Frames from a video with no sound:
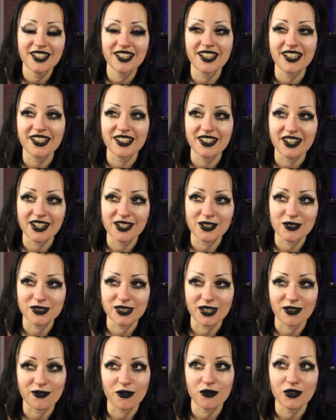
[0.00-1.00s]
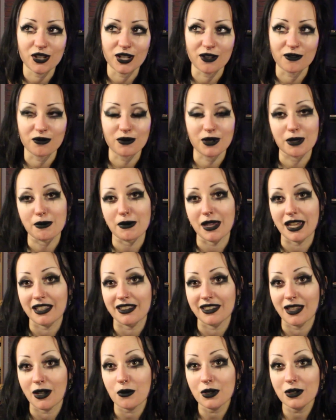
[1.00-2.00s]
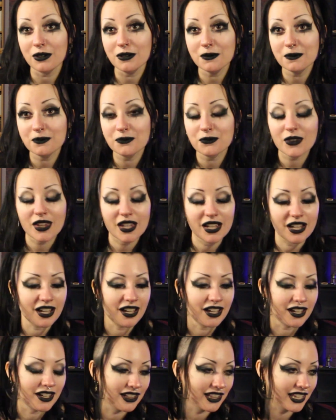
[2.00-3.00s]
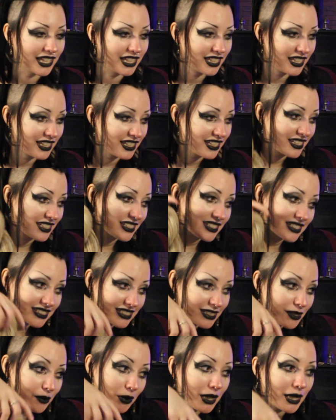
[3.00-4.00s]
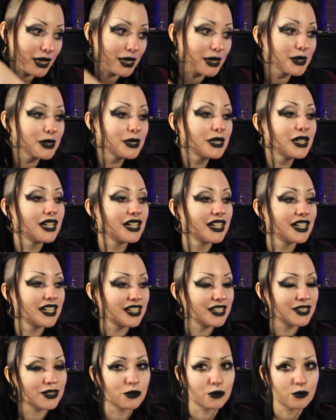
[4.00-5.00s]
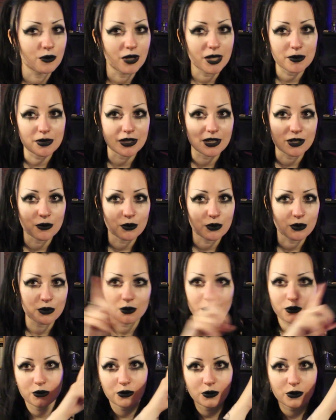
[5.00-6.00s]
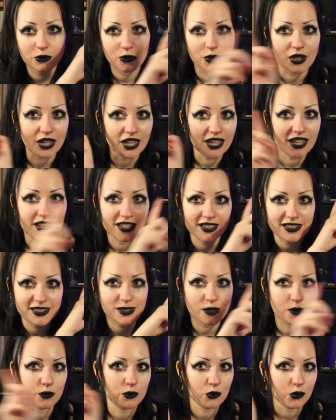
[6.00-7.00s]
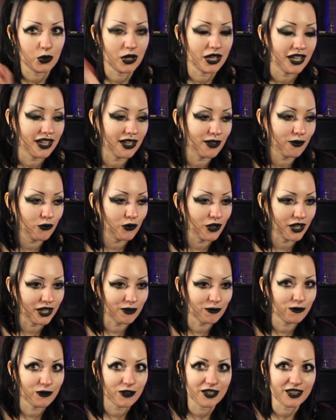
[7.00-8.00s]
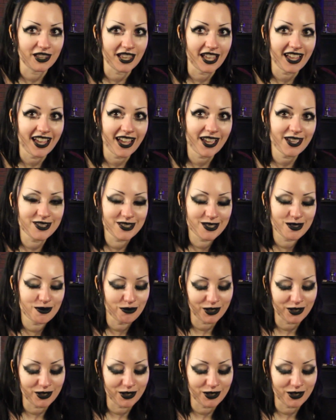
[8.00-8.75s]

I also have a video of me making that one. Link below, or maybe up there somewhere if I can figure that out.